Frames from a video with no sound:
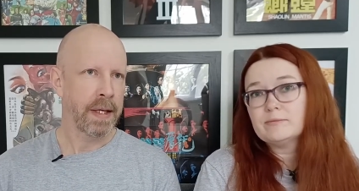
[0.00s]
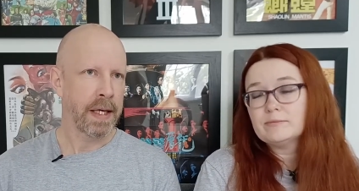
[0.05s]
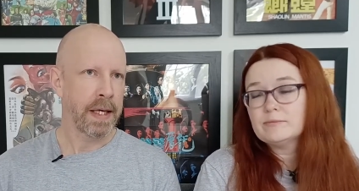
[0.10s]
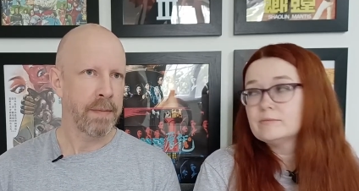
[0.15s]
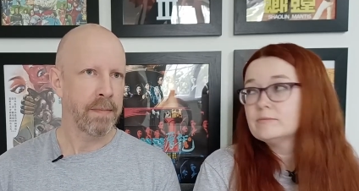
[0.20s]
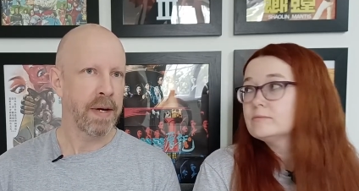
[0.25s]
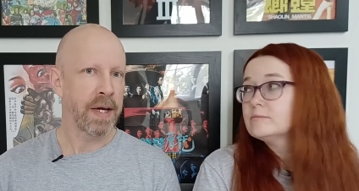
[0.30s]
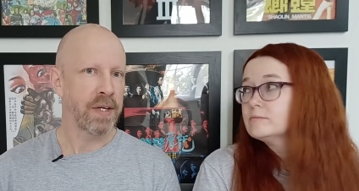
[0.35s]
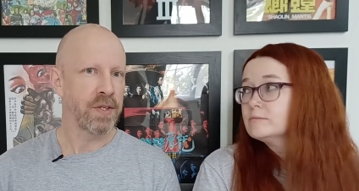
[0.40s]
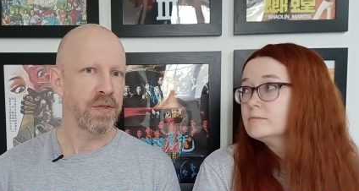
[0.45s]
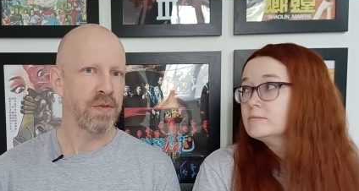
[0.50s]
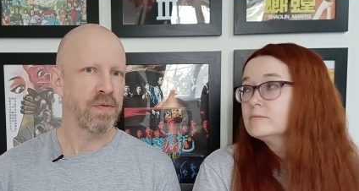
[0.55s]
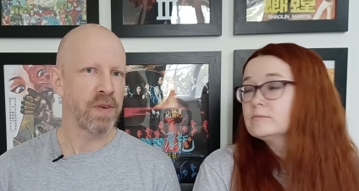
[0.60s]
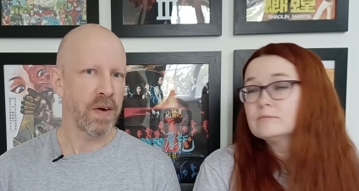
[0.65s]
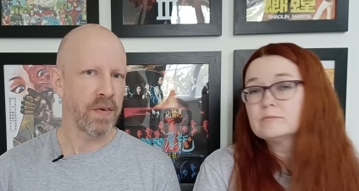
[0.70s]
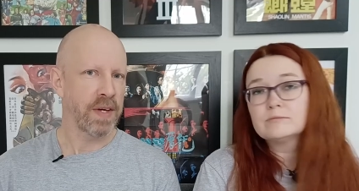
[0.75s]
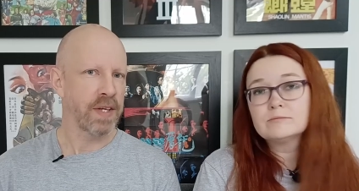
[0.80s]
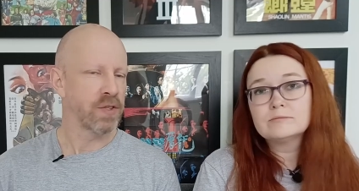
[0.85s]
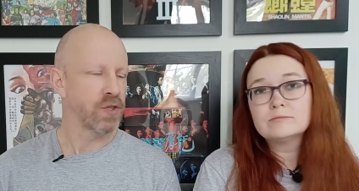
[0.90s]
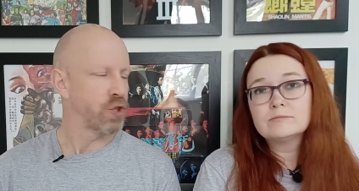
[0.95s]
Speaker 1: He made you
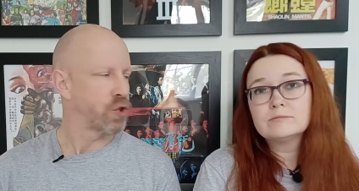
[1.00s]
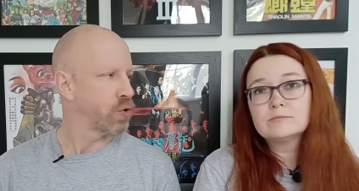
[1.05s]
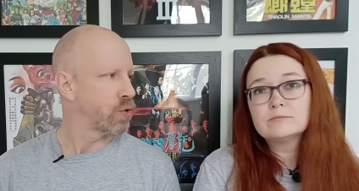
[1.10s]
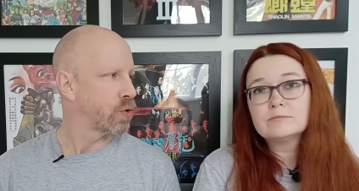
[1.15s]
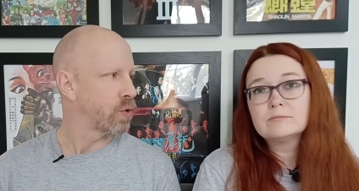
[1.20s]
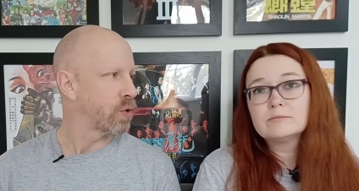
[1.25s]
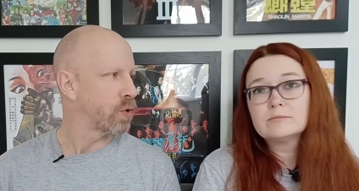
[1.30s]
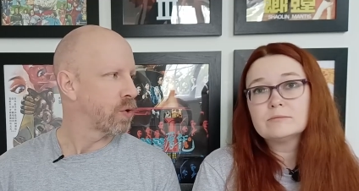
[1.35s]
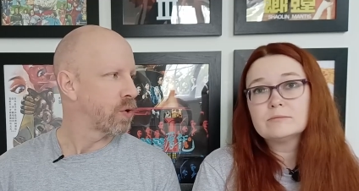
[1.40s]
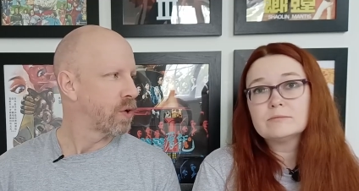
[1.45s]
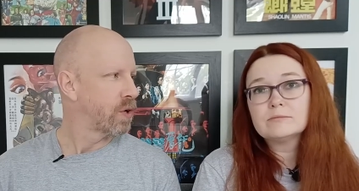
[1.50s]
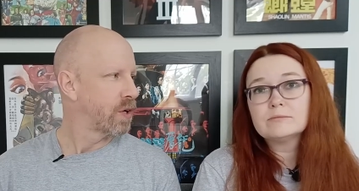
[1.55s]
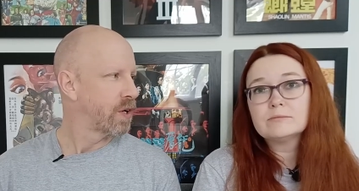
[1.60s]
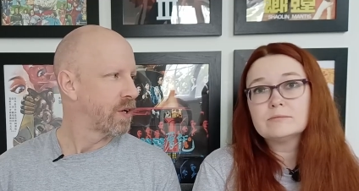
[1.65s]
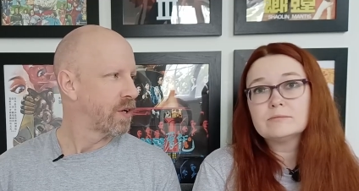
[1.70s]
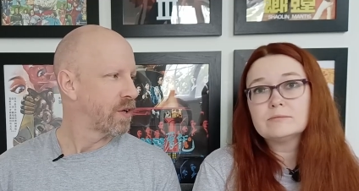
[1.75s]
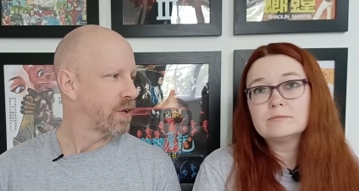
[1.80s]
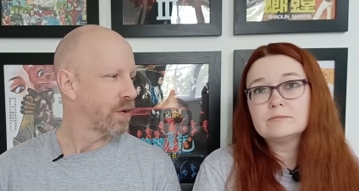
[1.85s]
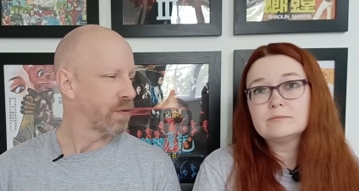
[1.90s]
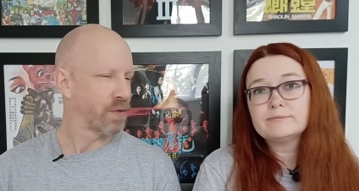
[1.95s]
very unsure of
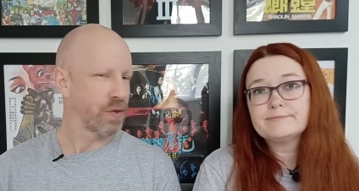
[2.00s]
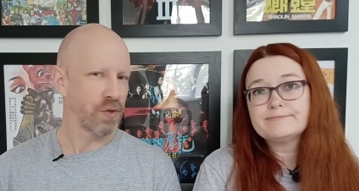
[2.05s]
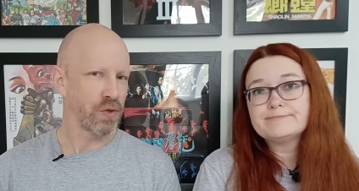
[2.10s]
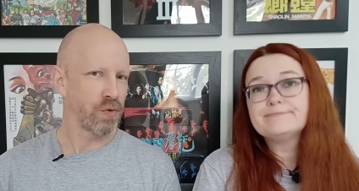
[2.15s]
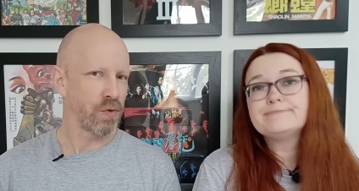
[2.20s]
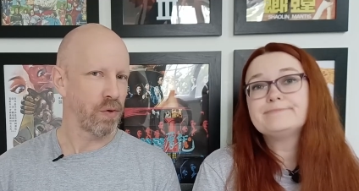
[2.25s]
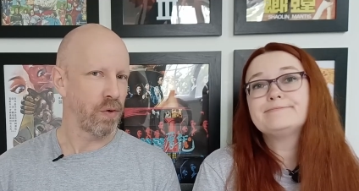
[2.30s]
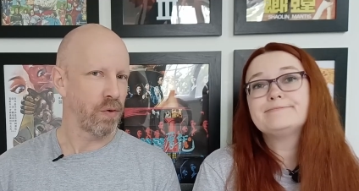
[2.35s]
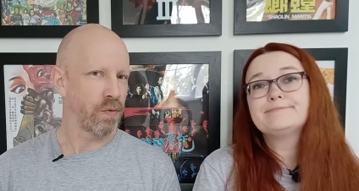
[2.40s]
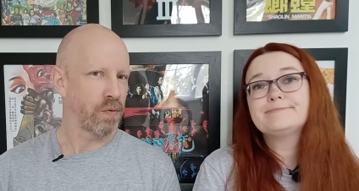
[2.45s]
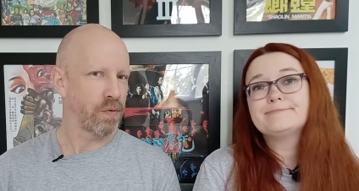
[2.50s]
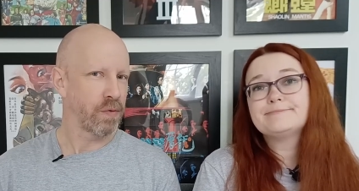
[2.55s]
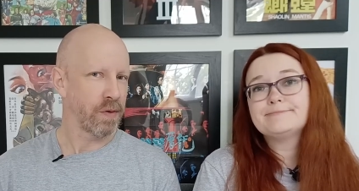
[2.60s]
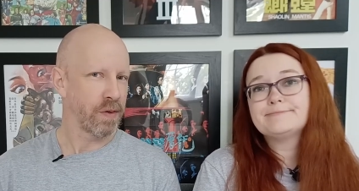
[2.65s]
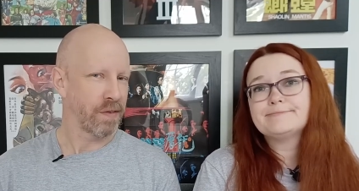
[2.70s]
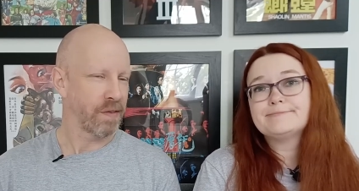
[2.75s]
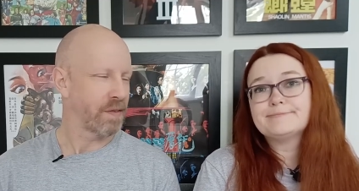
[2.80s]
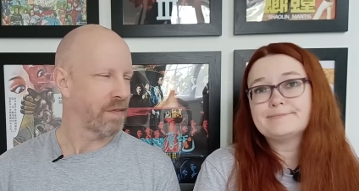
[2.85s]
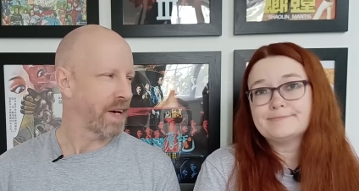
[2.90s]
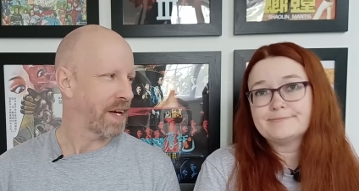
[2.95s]
the truth mm.
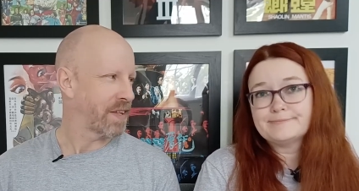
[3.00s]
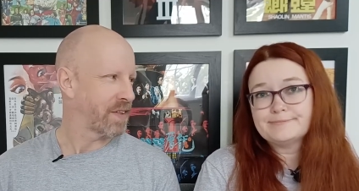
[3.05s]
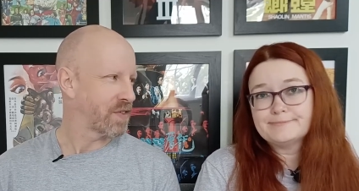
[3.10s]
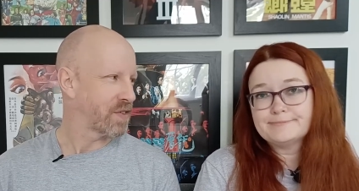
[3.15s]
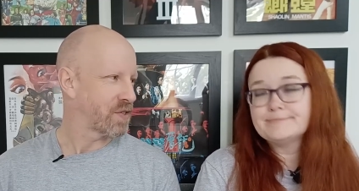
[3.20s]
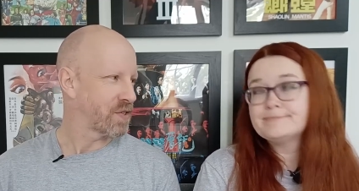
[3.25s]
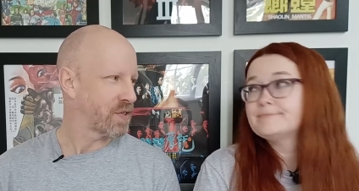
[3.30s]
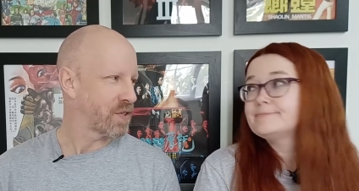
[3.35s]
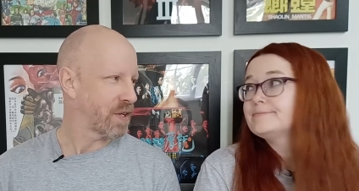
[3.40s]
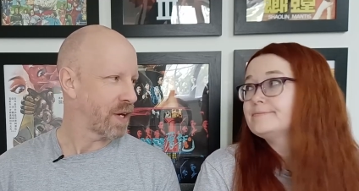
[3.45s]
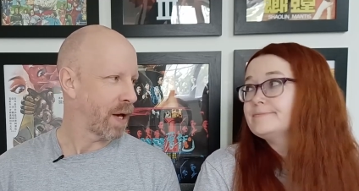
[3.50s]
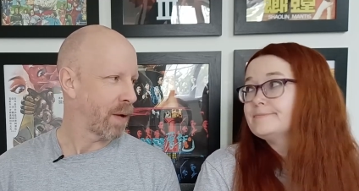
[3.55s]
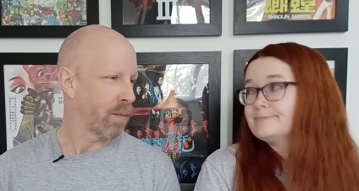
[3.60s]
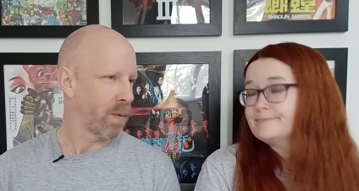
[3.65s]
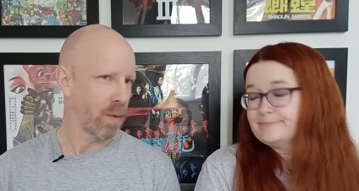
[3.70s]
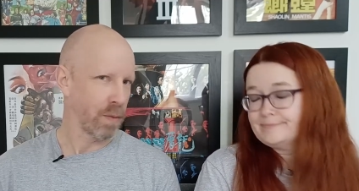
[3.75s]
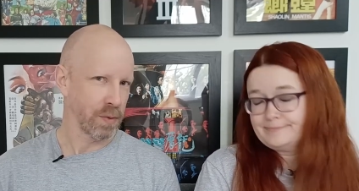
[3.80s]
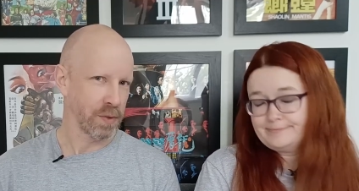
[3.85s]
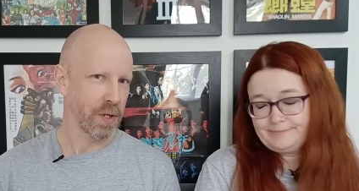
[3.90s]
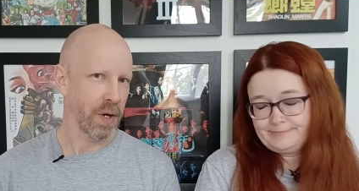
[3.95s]
of events mm. and
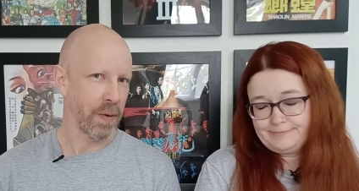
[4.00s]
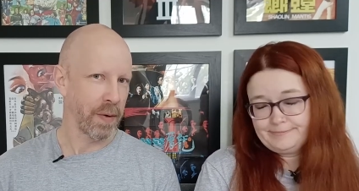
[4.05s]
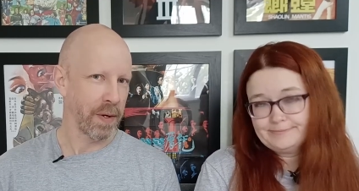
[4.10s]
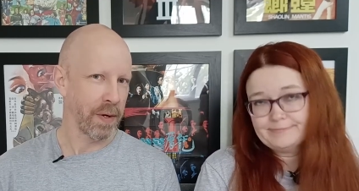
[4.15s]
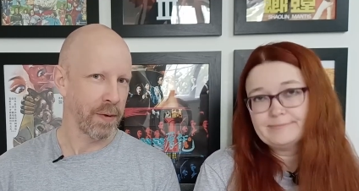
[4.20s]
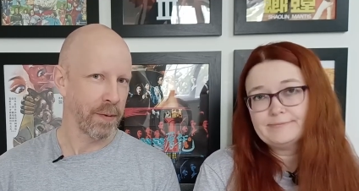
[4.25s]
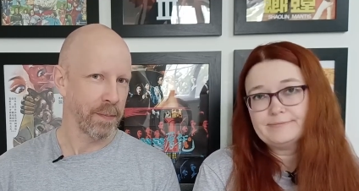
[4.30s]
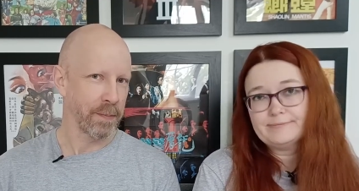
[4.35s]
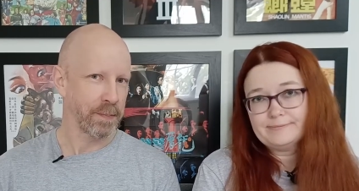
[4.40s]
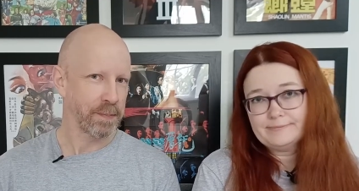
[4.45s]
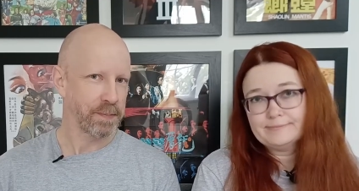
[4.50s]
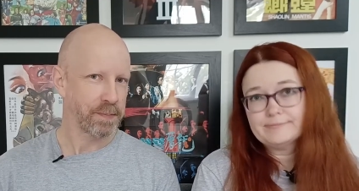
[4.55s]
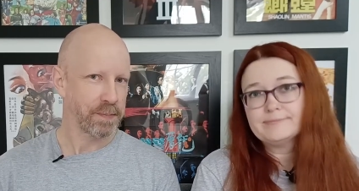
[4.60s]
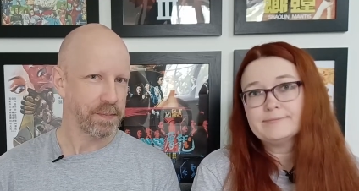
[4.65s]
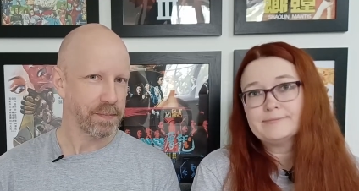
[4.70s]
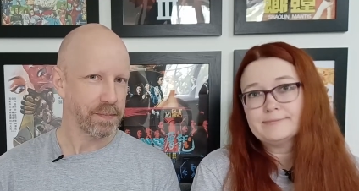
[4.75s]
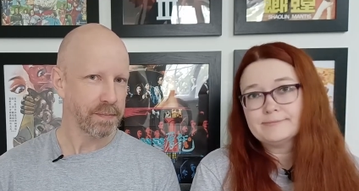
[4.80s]
what was going on.